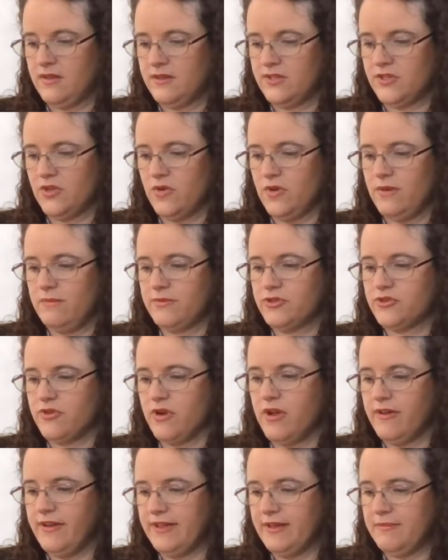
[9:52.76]
So I'm
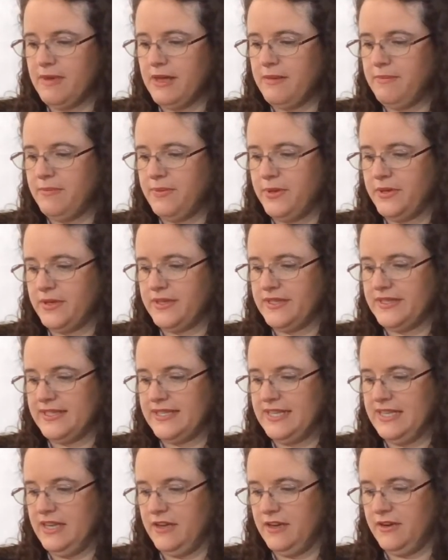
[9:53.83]
drawing my books
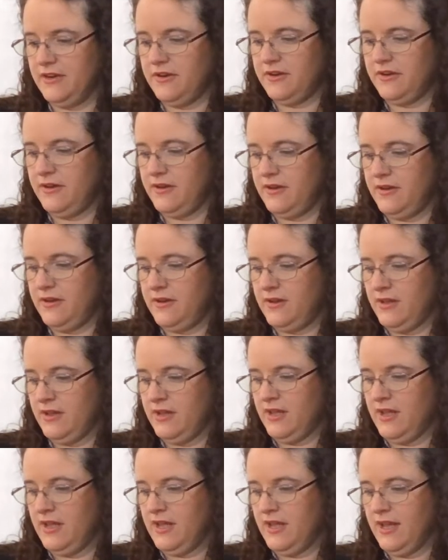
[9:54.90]
here.
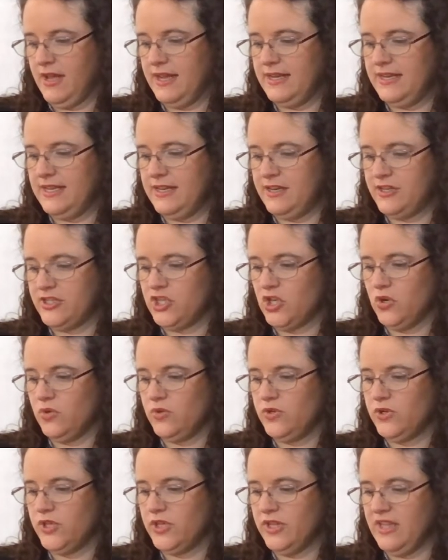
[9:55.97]
I need a
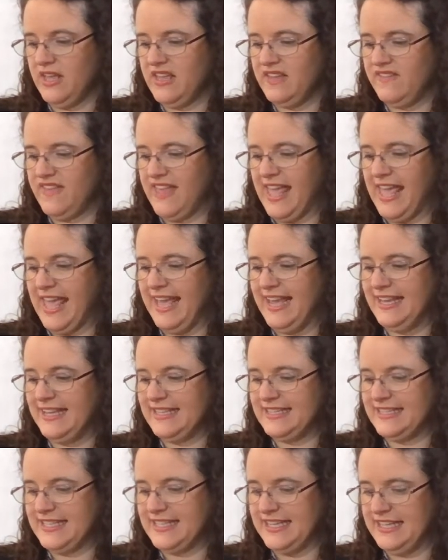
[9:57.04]
total of
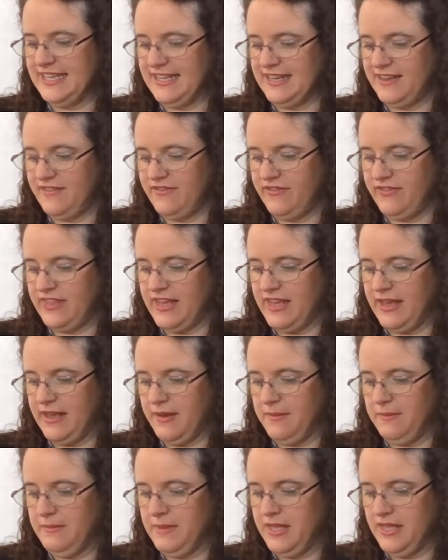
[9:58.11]
18 of
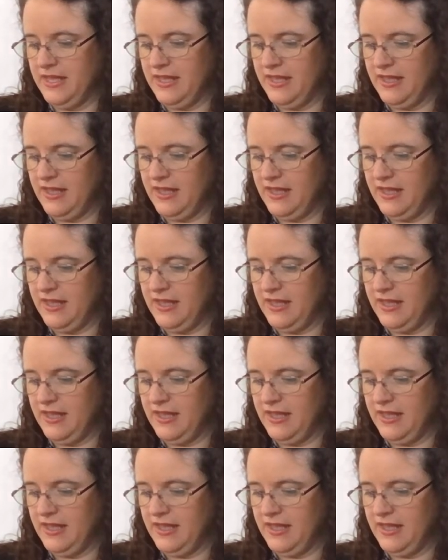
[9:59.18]
them.